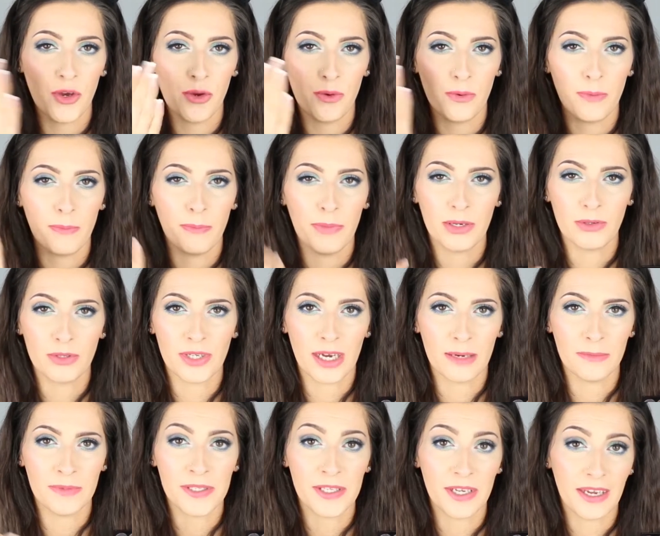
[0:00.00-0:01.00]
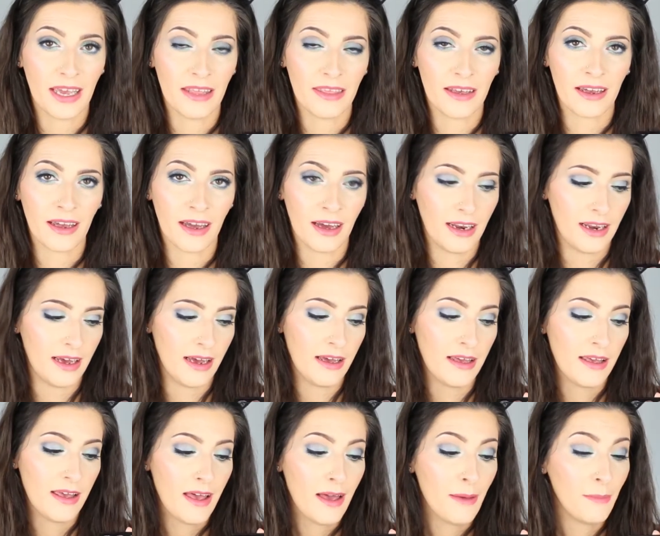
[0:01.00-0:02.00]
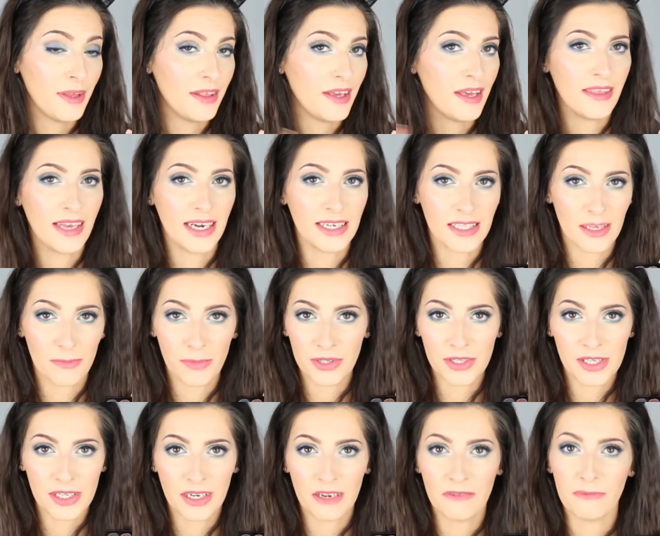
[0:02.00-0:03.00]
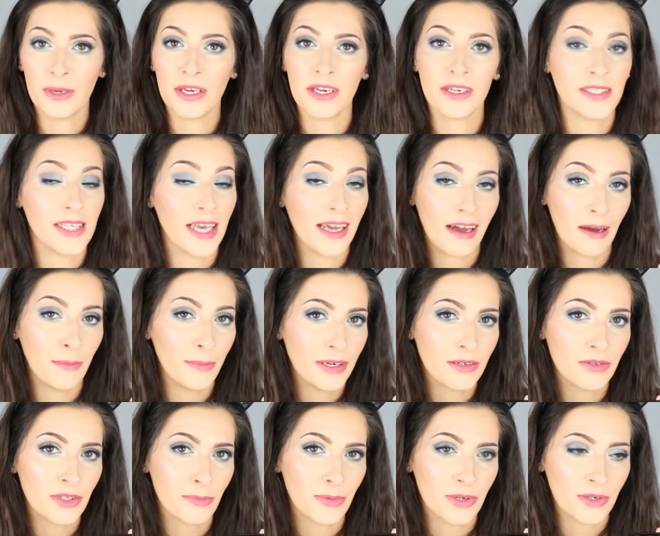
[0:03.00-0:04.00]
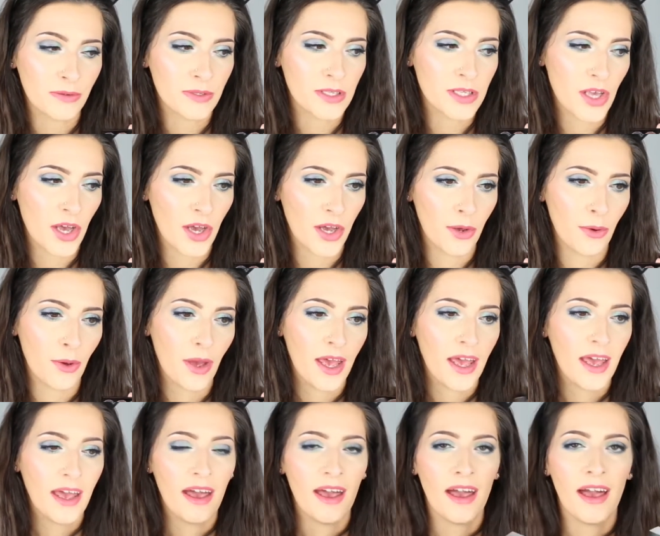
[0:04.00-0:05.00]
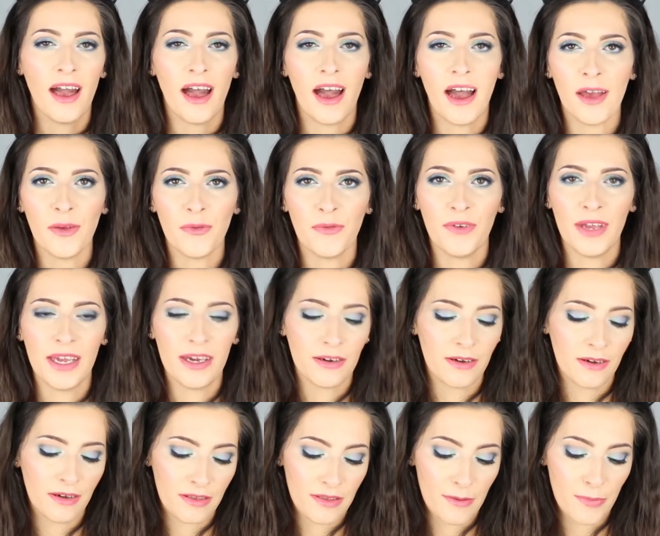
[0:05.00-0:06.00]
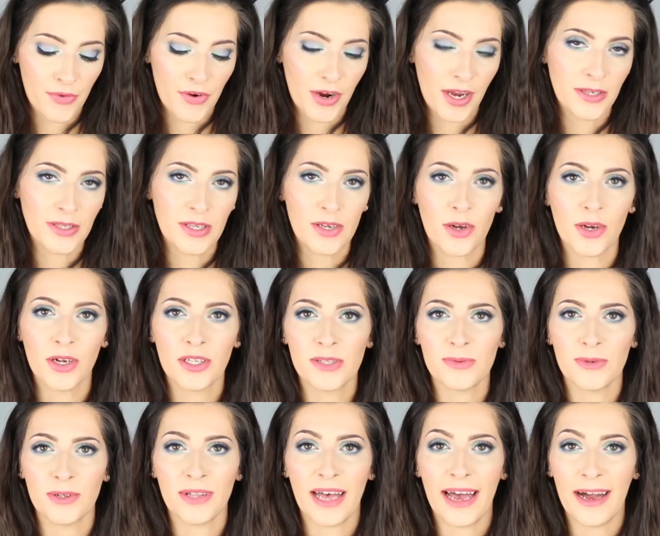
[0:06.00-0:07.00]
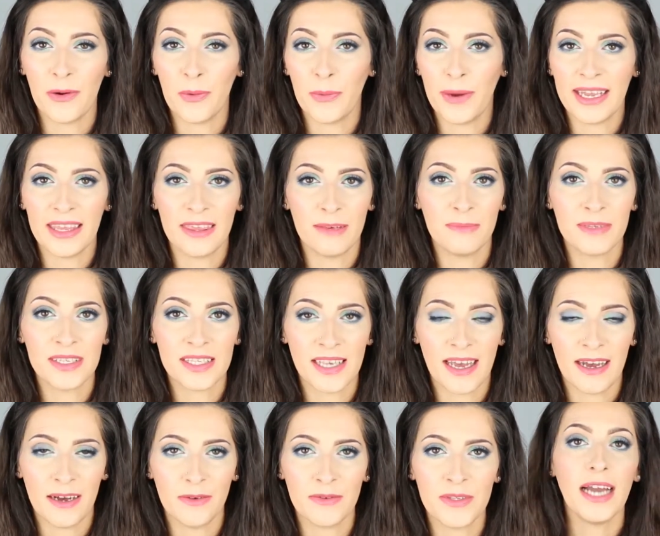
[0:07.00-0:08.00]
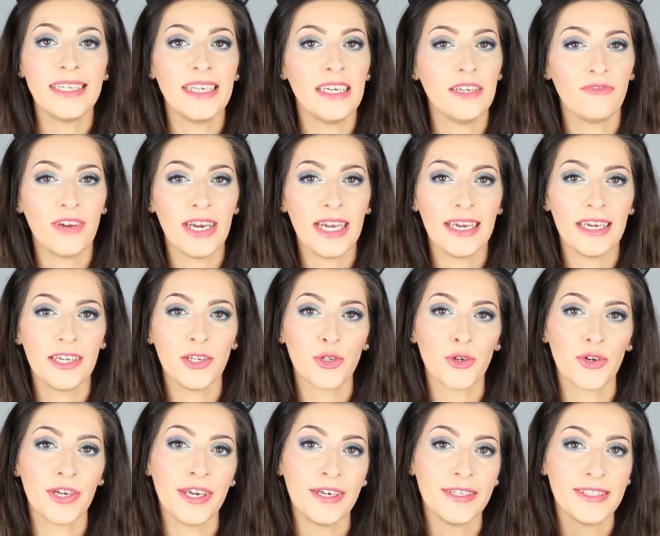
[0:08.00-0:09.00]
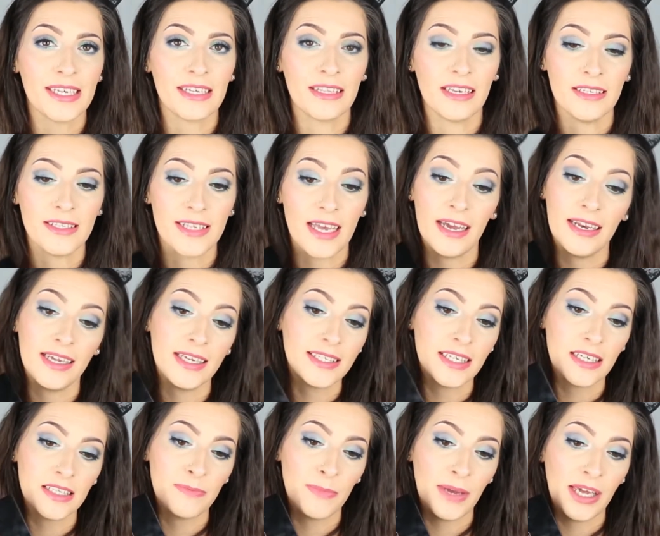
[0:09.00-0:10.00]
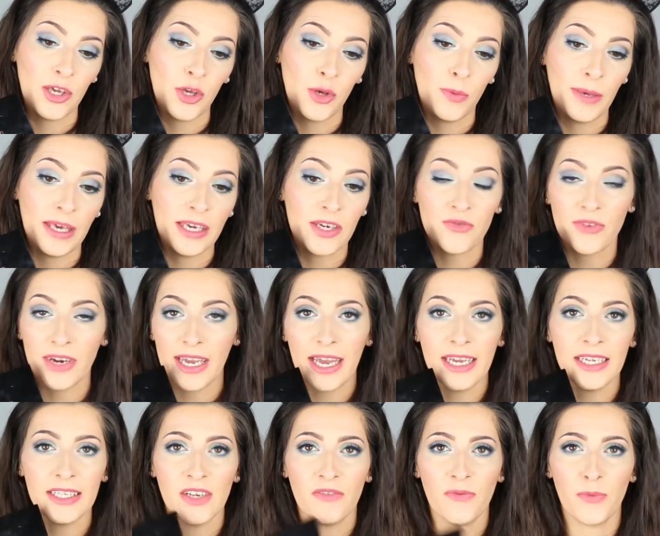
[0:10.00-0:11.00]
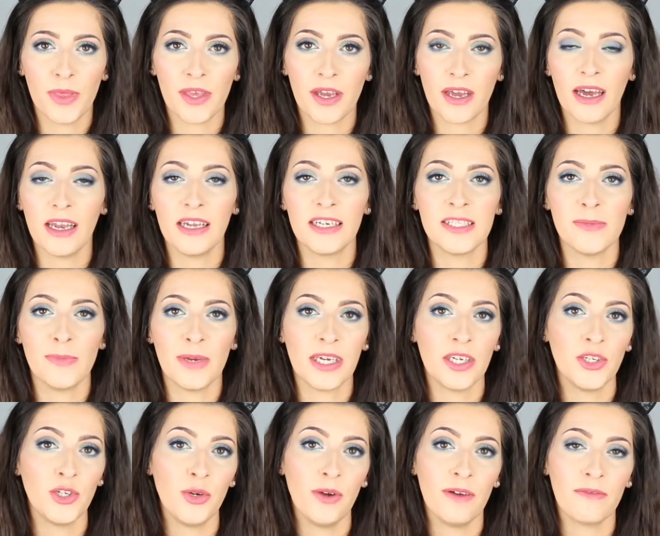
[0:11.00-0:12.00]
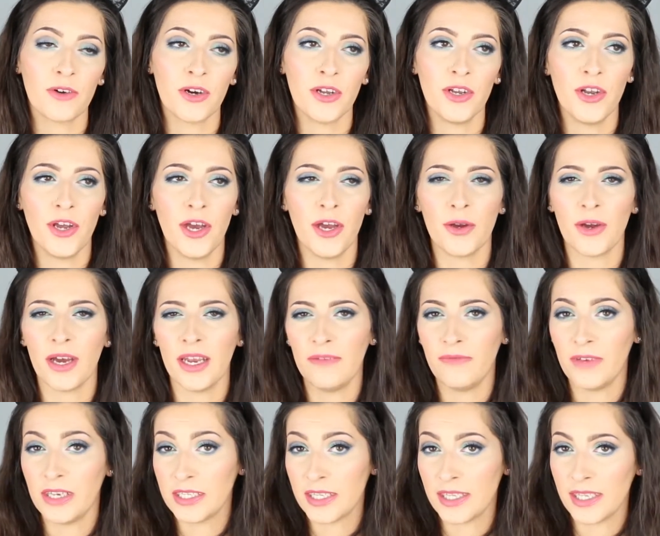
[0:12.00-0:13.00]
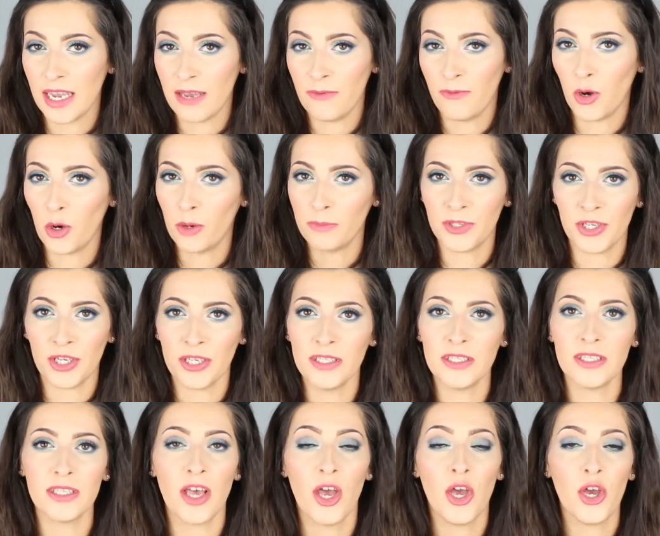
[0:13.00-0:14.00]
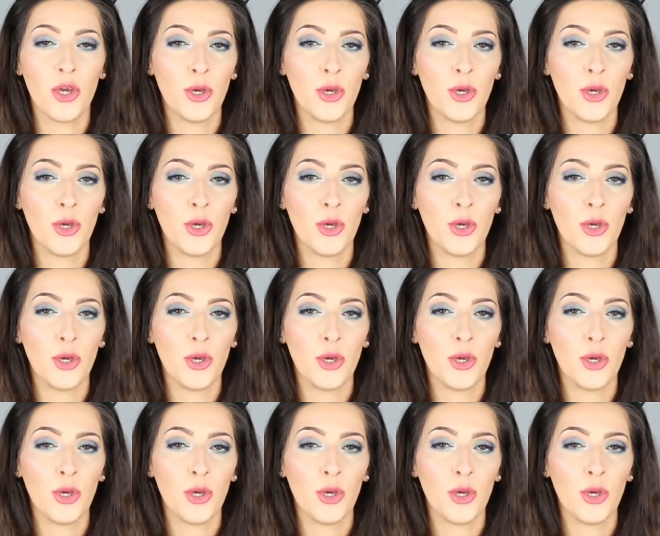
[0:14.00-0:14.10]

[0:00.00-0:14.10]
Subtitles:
few build-ups to get the colour, but then that's a positive because they are buildable. So I feel the pros and cons will outweigh themselves. I did really enjoy using this, and it does make you be creative with the colours because you have got no kind of safe options.